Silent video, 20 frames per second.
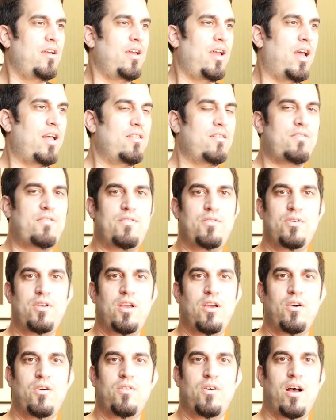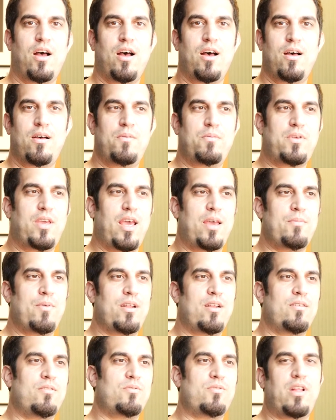And the studio came
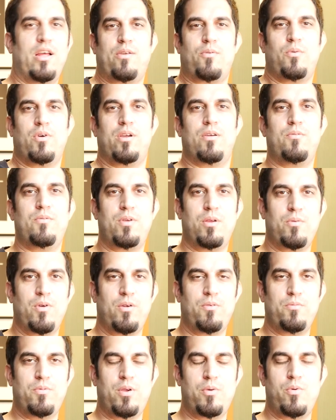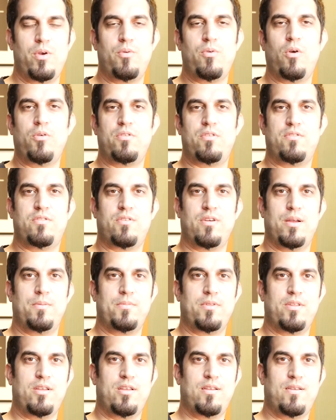in and was like, we rewrote the
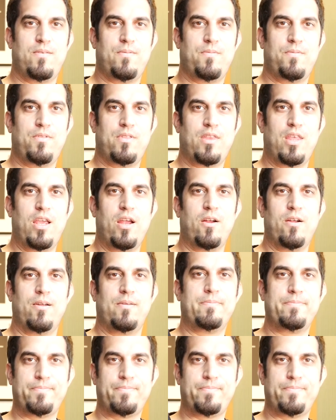script here.